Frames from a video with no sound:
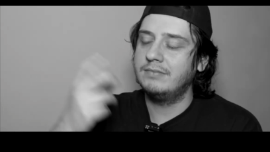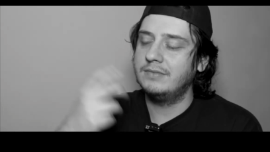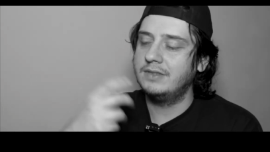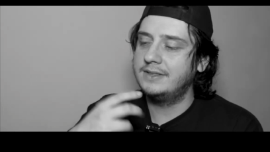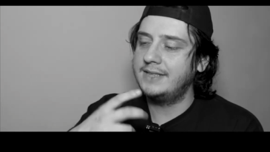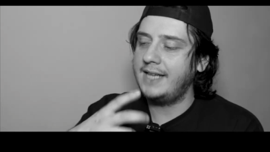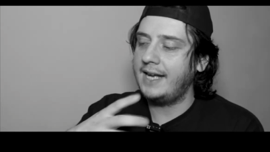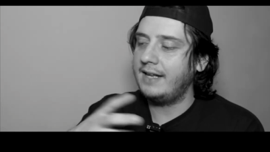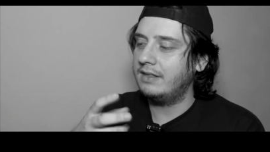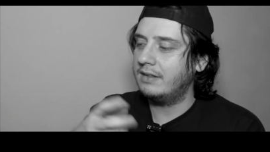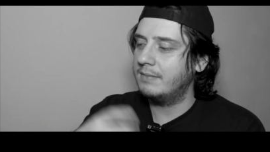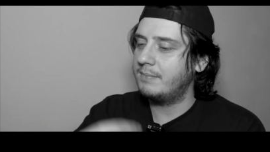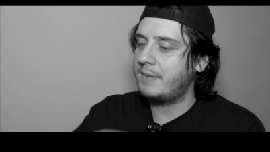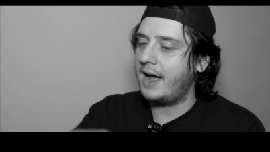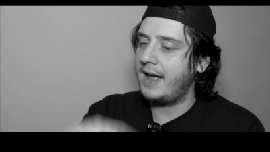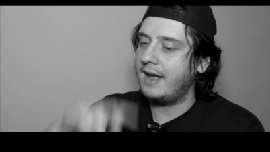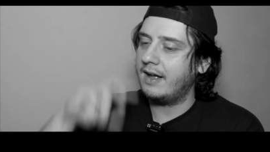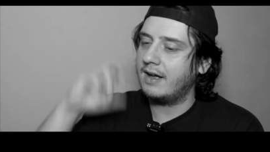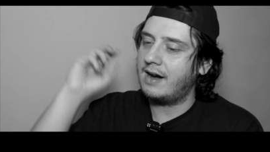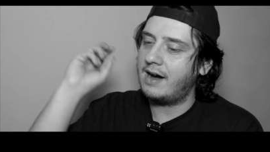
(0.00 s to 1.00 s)
take the
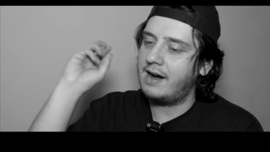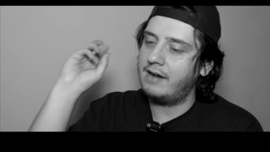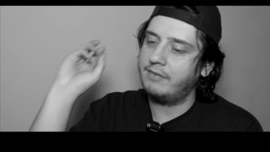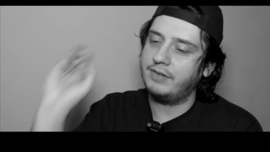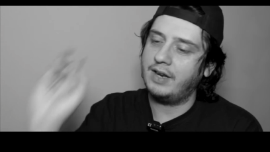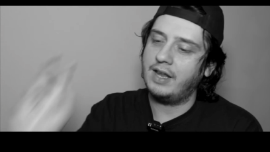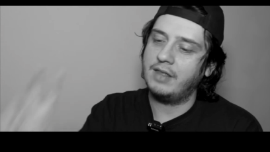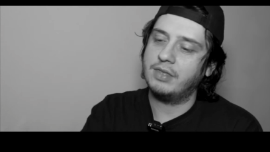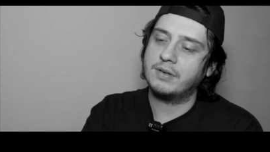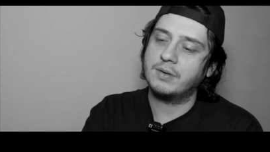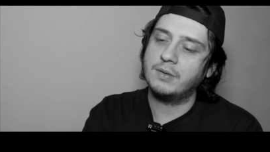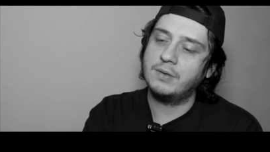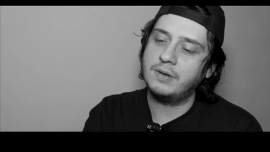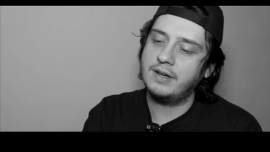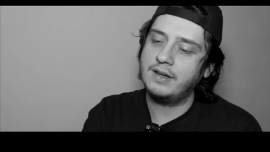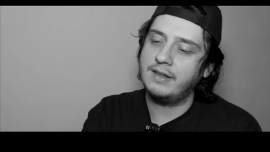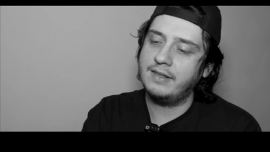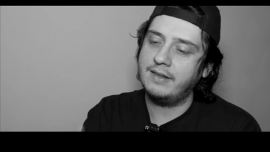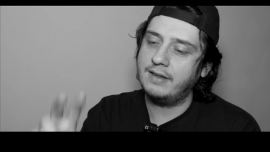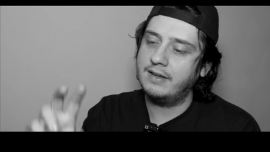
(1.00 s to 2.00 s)
mic off and I throw it
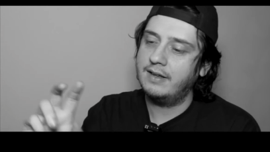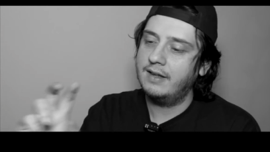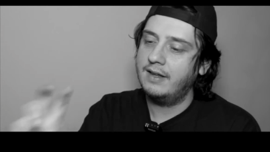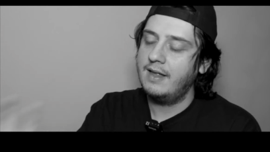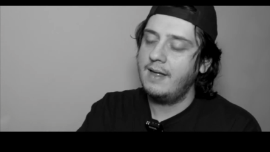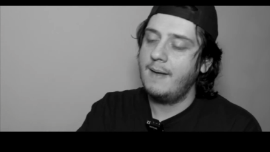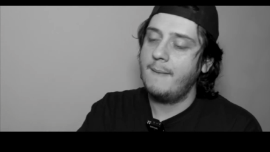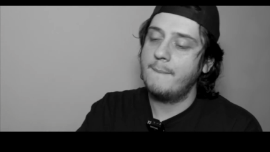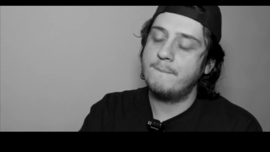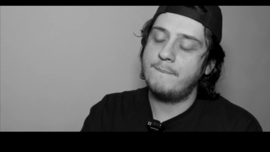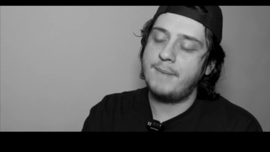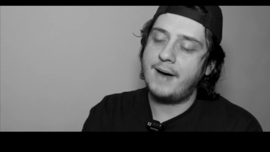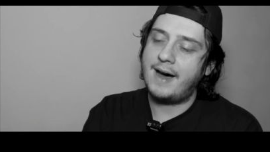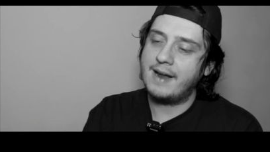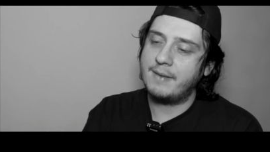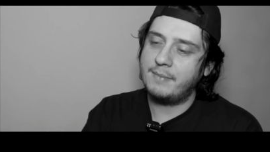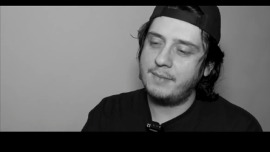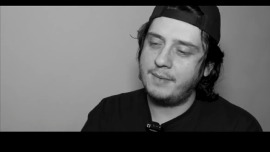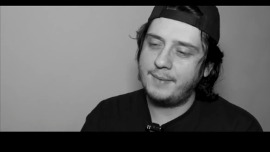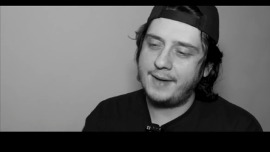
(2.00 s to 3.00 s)
in the
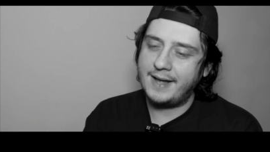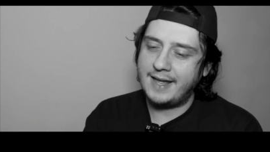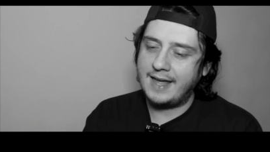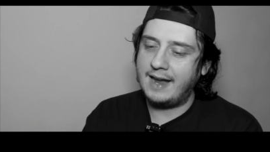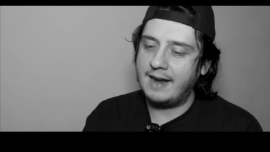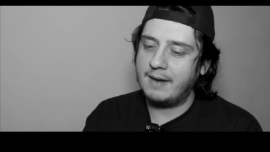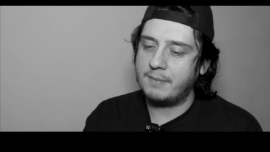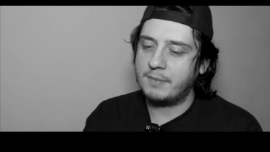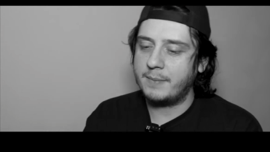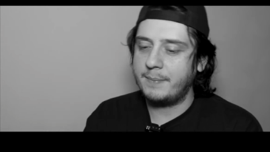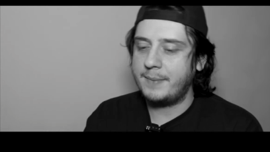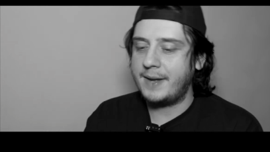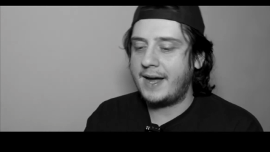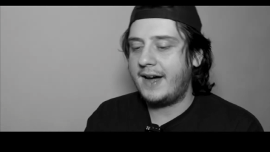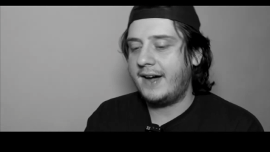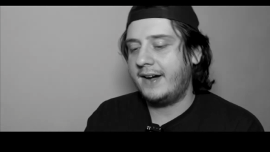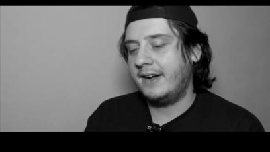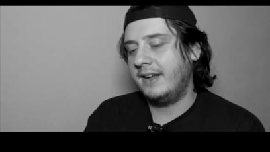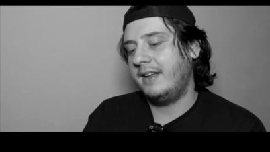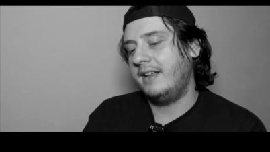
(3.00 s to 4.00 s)
bottom of my camera
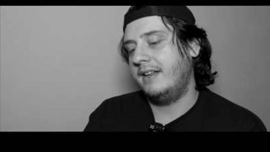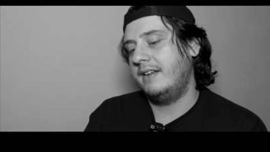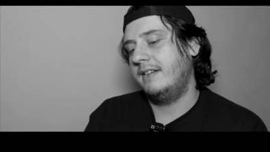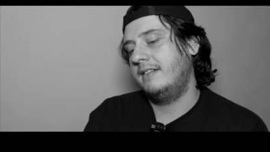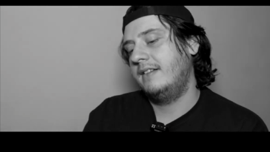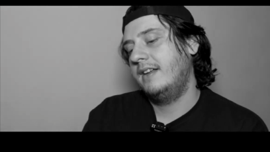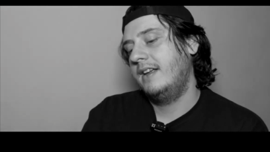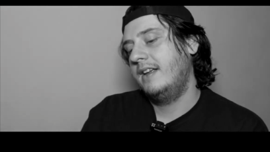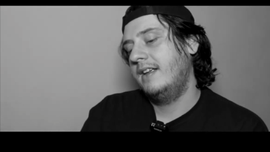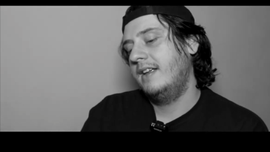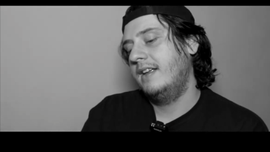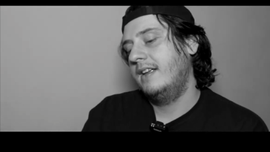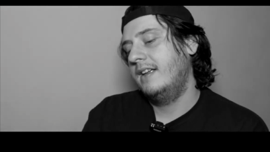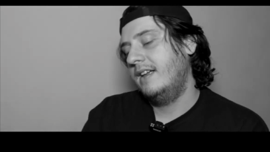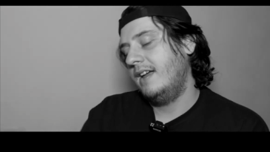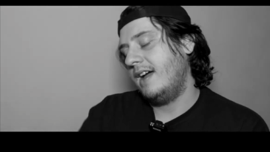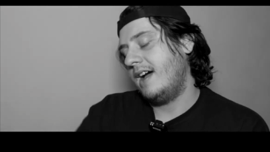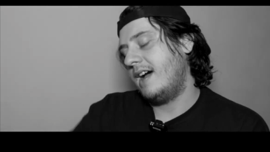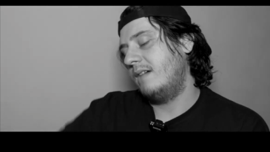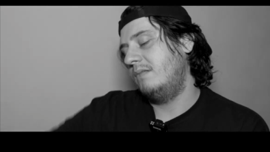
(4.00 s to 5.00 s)
bag, and
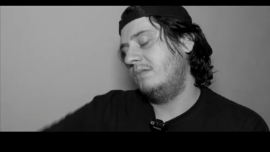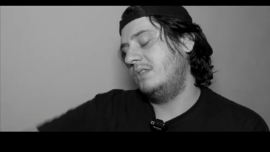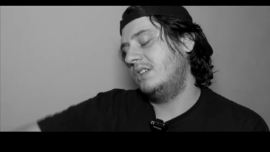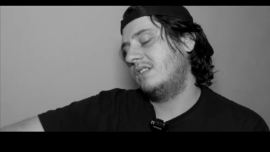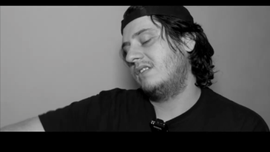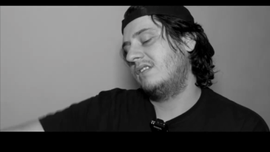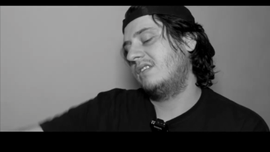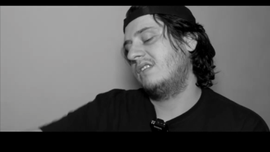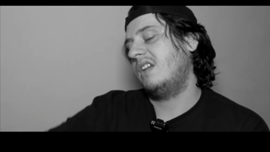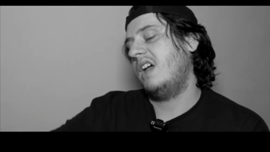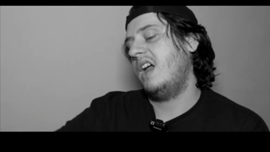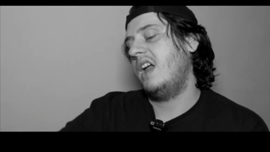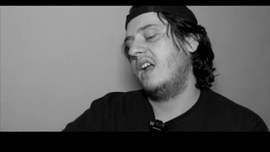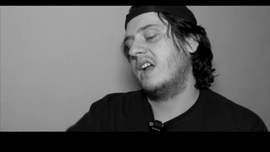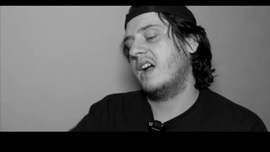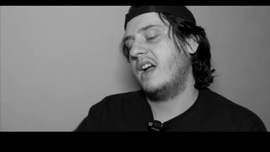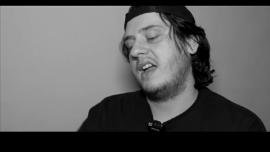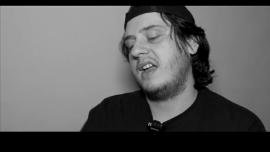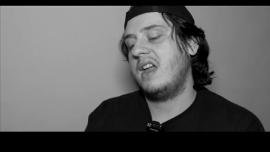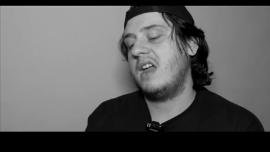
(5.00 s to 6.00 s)
I'm just like,
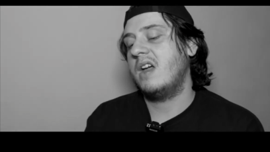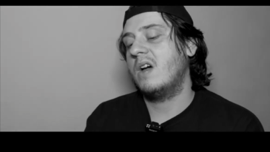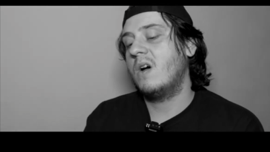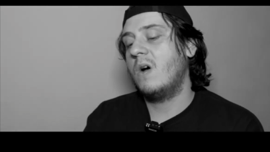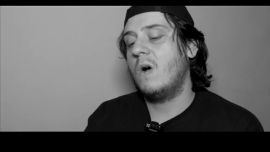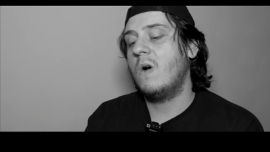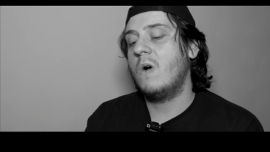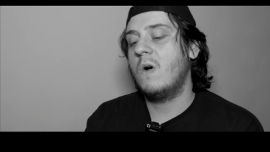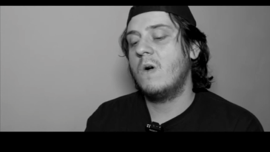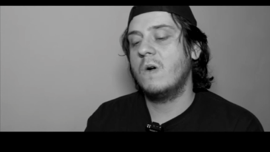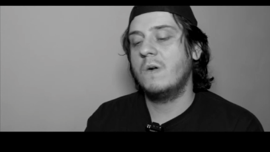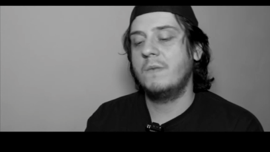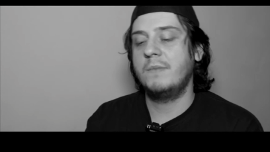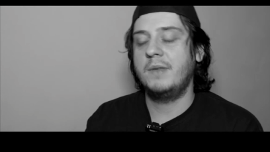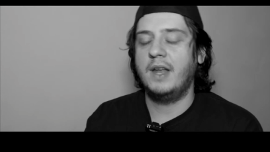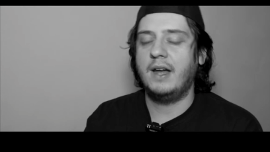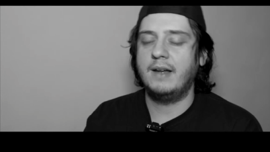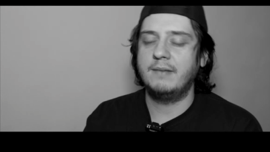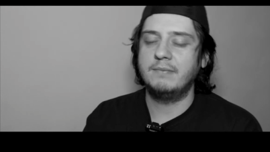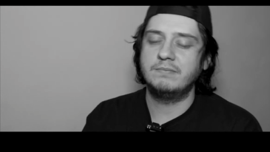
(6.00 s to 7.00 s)
I get home and
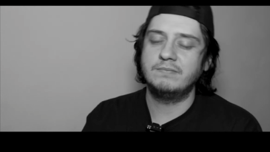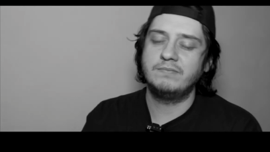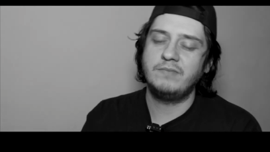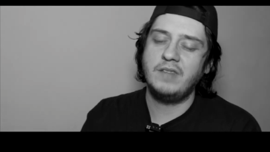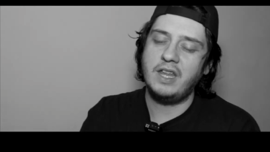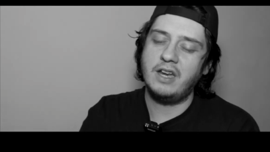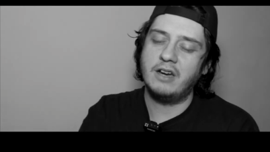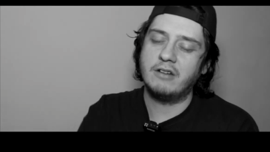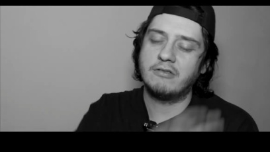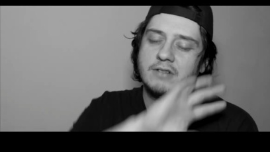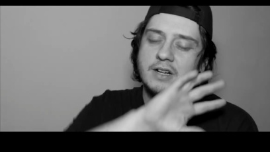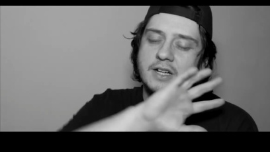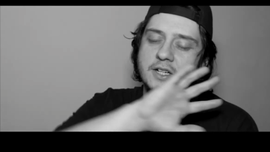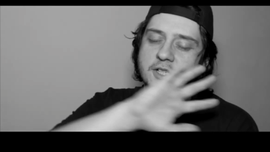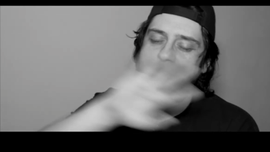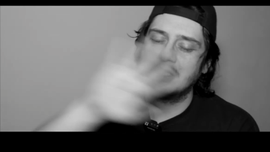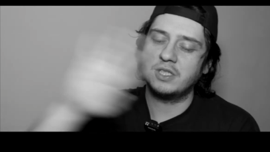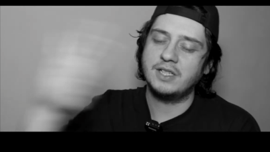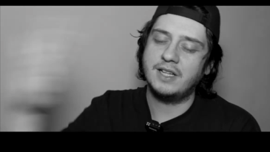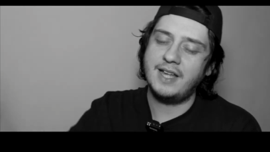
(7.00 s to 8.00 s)
I'm in a rush
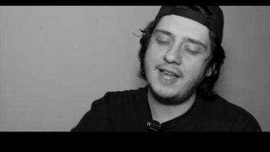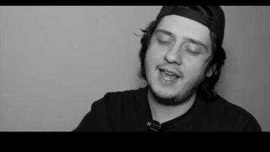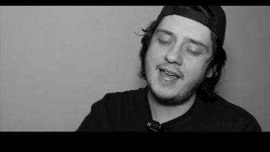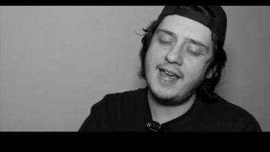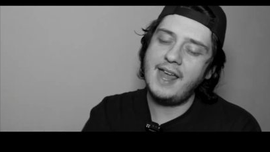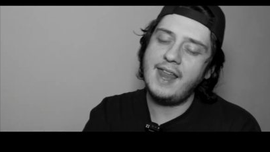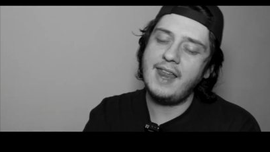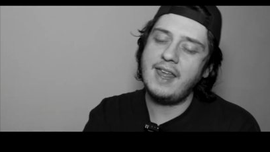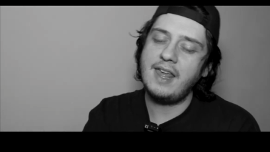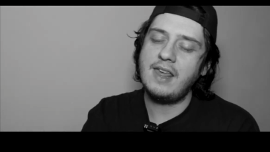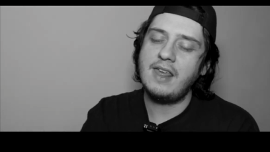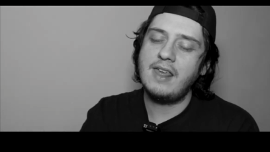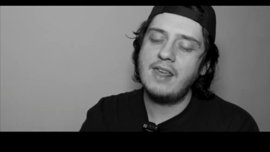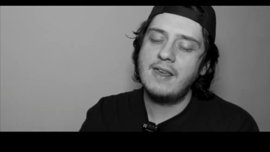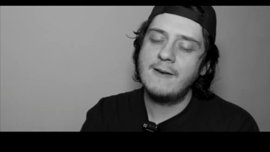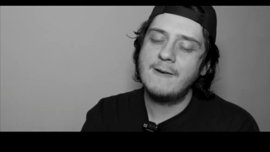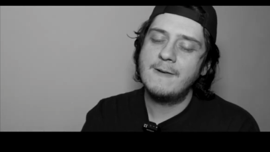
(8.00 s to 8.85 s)
to edit